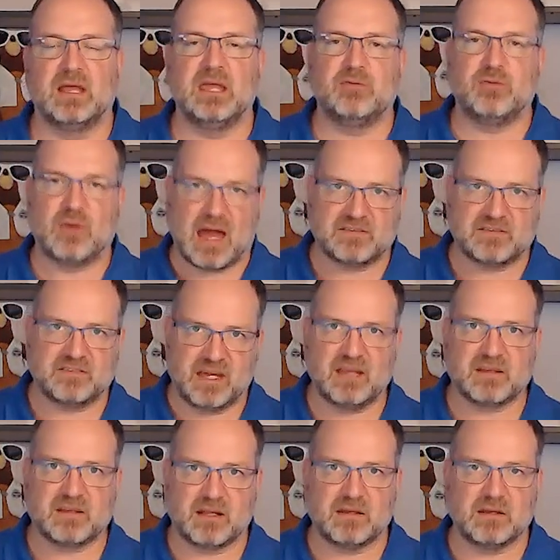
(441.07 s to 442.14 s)
If you add the
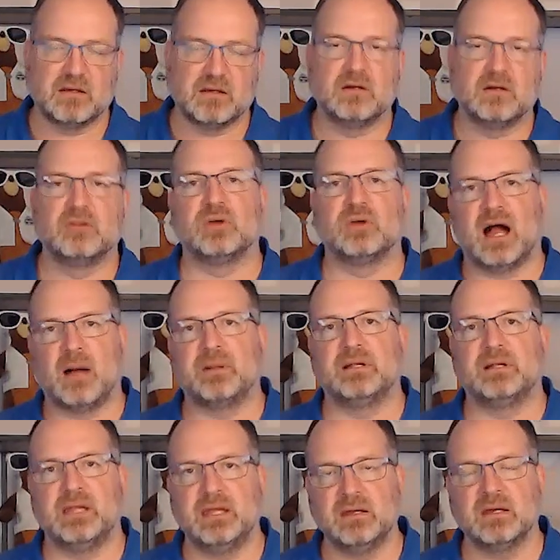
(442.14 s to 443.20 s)
tenant ID to your hub
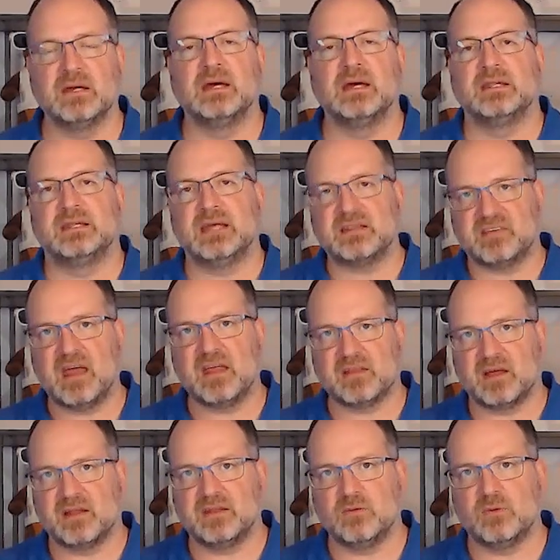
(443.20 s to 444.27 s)
and link, that
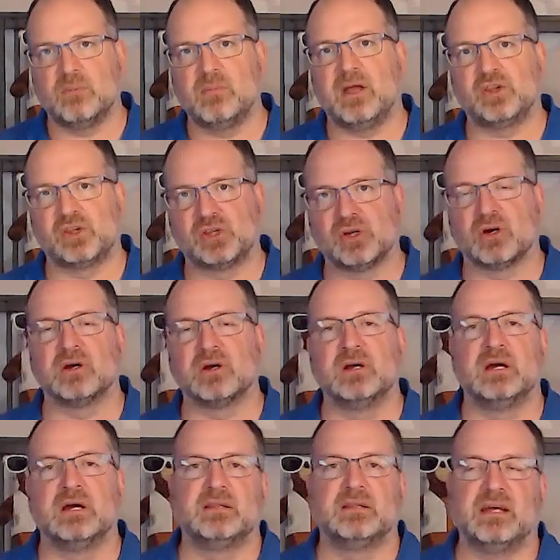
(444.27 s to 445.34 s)
tenant ID will make sure
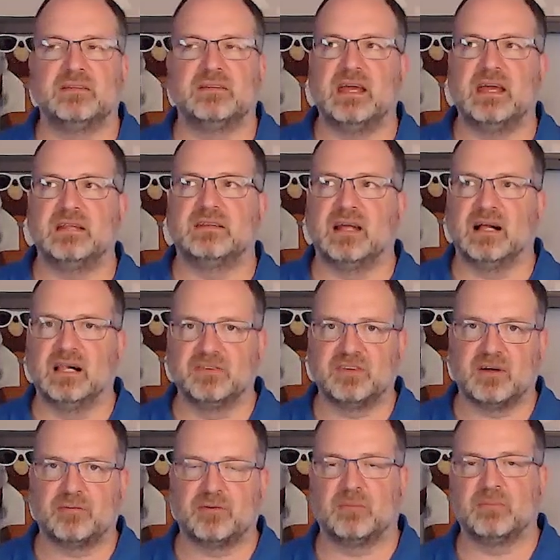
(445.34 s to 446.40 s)
that a
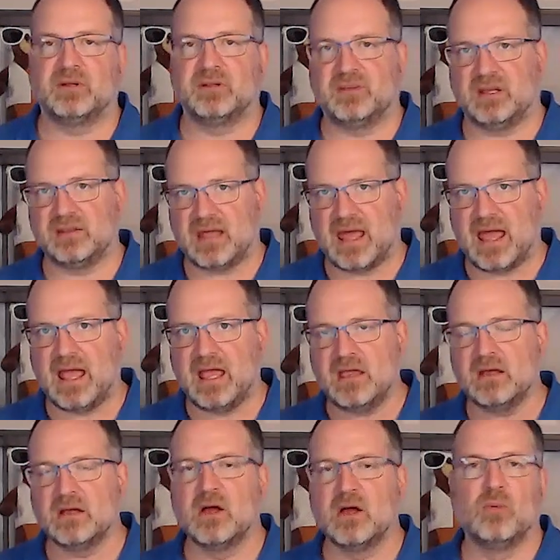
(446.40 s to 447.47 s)
delta from tenant
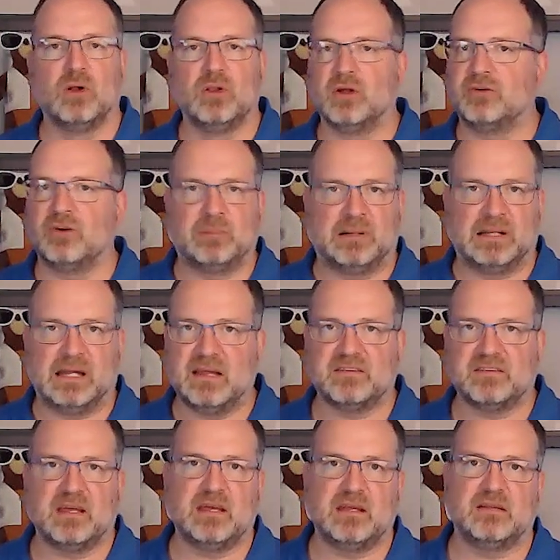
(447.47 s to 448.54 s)
A will not
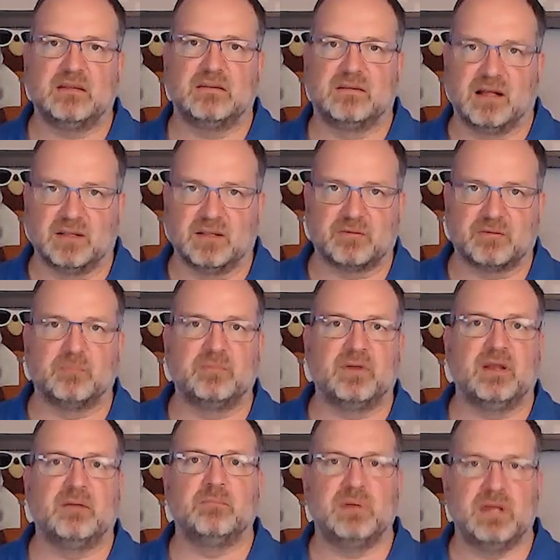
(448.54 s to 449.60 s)
replace a delta from
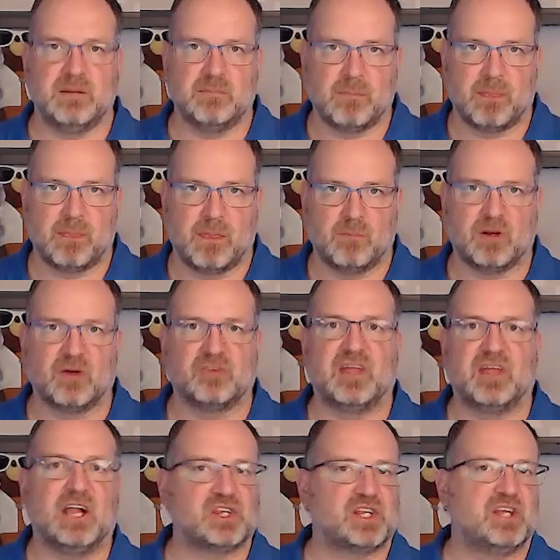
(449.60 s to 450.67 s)
tenant B because the
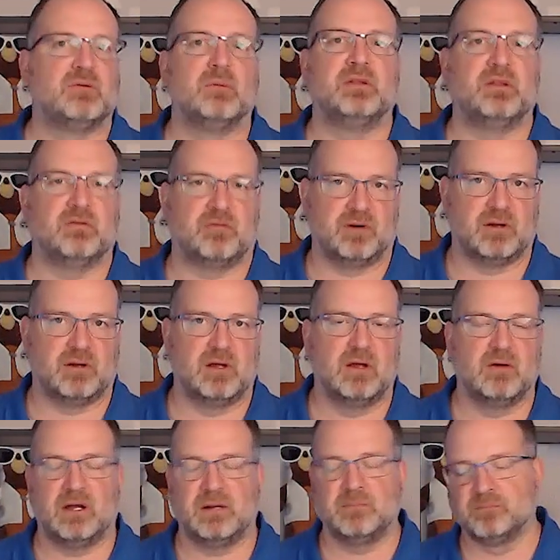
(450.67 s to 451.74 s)
hash keys will be different,
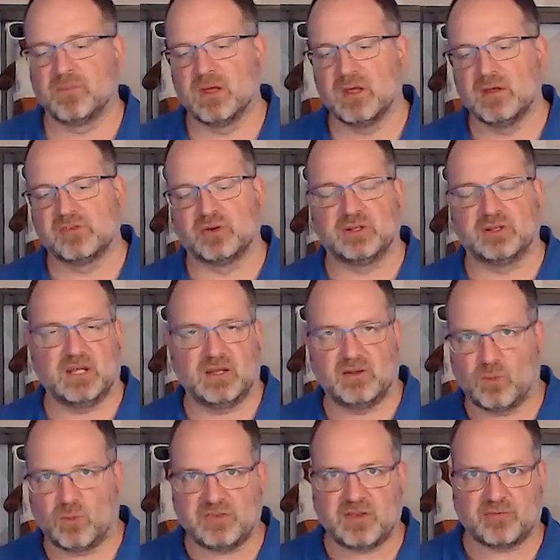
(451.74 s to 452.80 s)
right? So
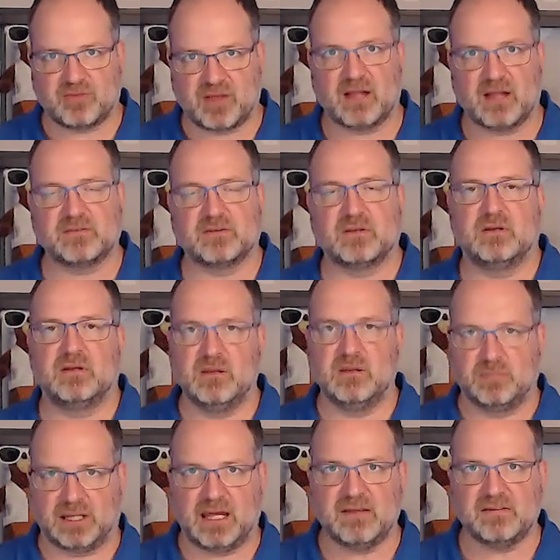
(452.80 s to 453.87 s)
once you have that
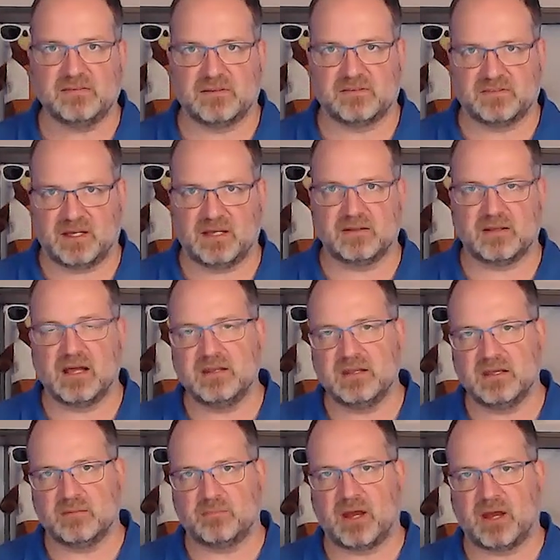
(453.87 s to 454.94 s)
in place, this tenant
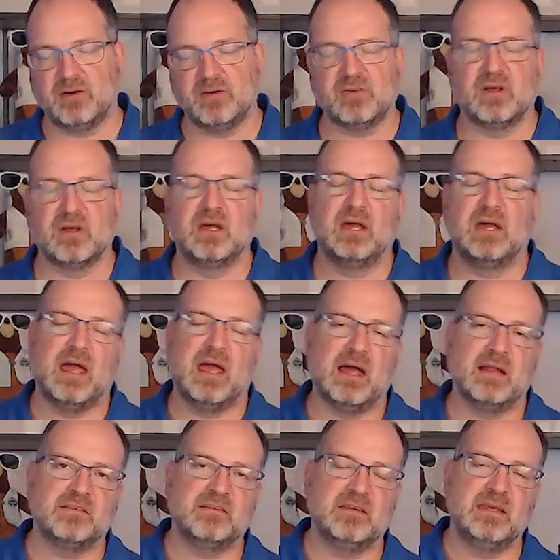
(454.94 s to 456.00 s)
ID in the parent
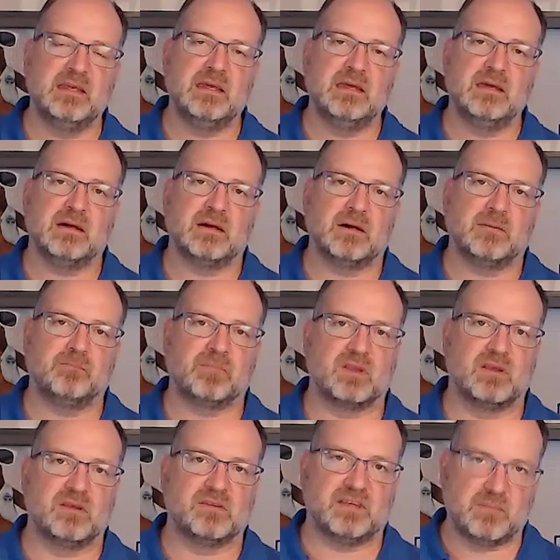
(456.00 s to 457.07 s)
and the
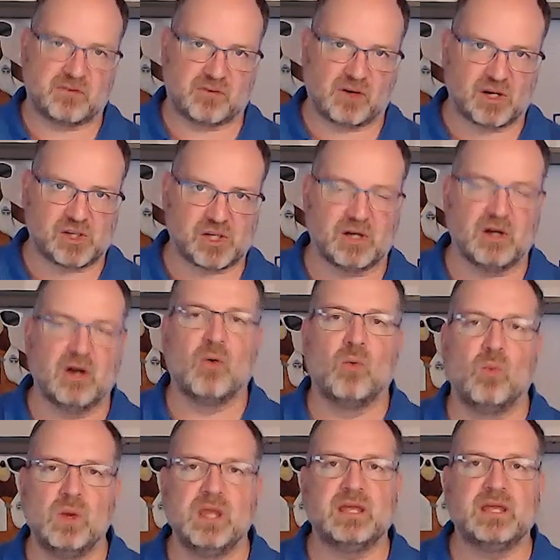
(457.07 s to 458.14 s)
same structure,
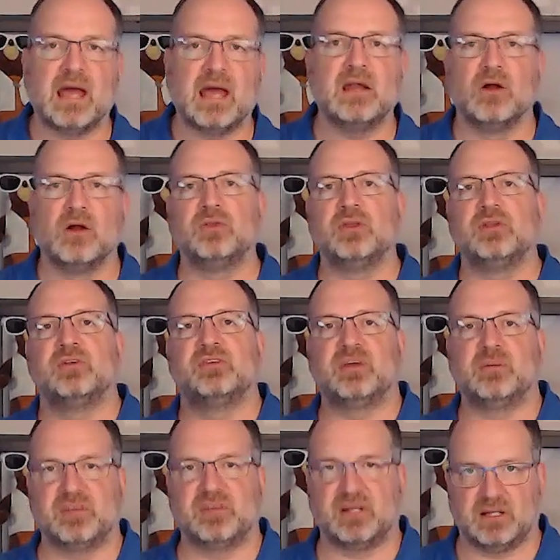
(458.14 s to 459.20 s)
we can load into the
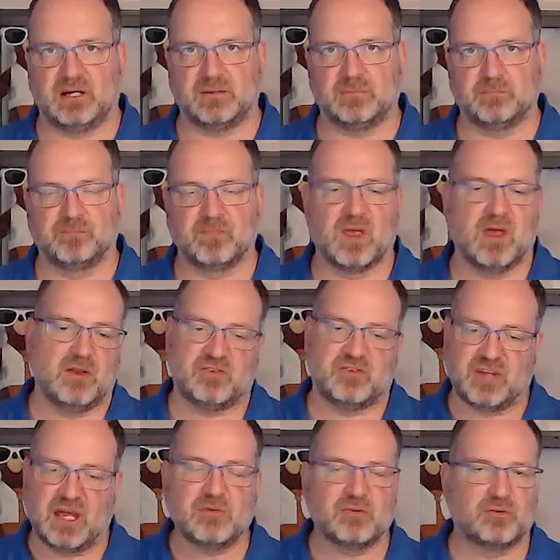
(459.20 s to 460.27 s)
same satellite. And the
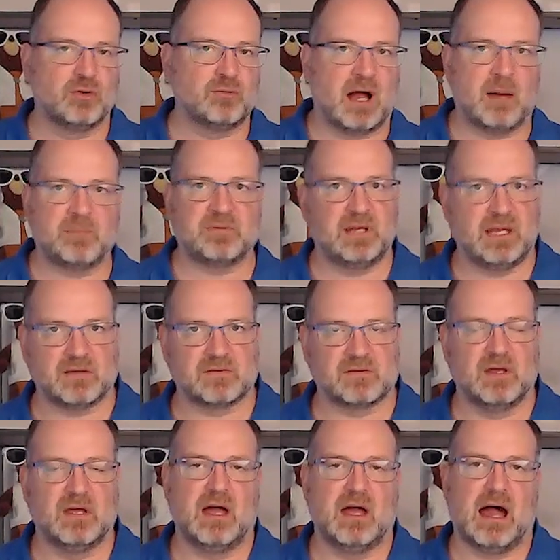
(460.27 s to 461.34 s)
same is true for hubs and
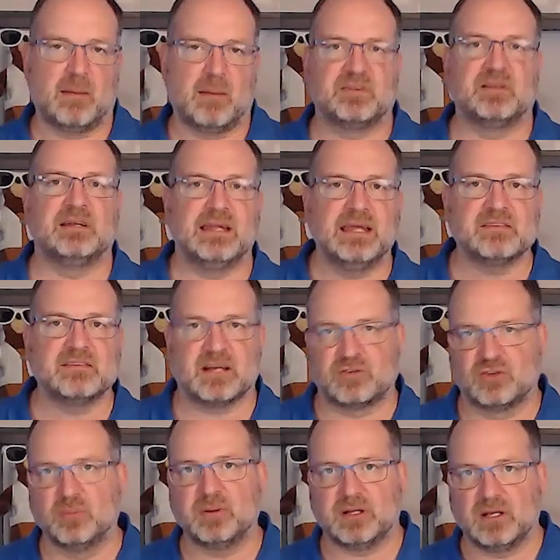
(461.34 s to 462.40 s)
links. Hubs and links are
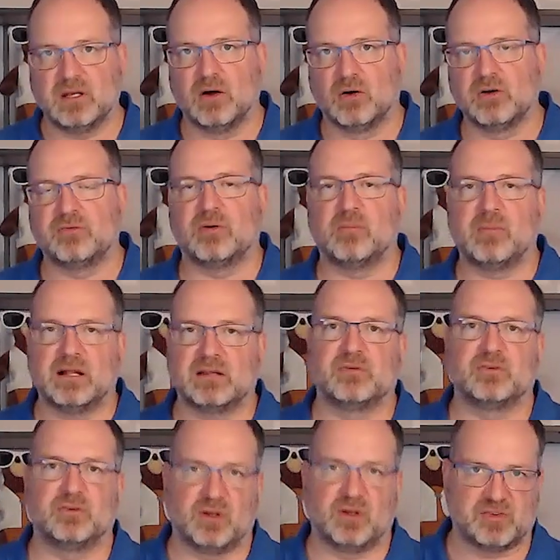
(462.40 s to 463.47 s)
typically loaded from
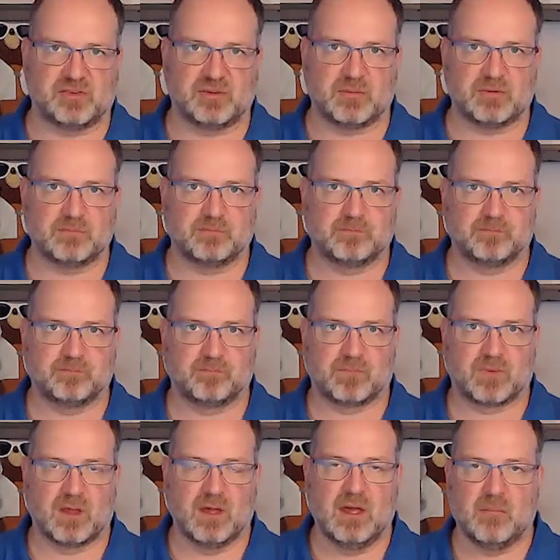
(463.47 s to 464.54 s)
multiple source systems.
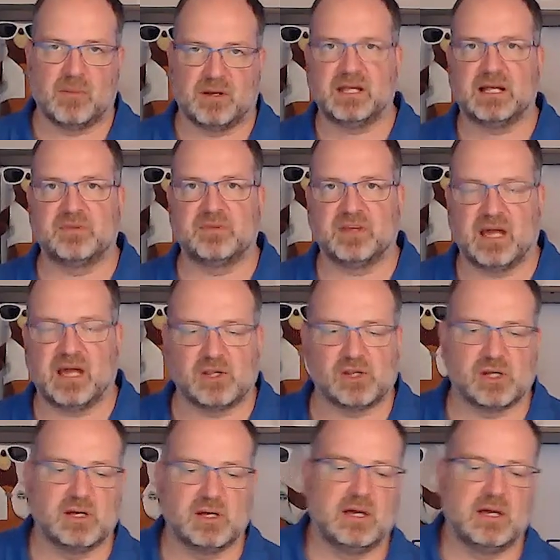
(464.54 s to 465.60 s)
But here comes the catch.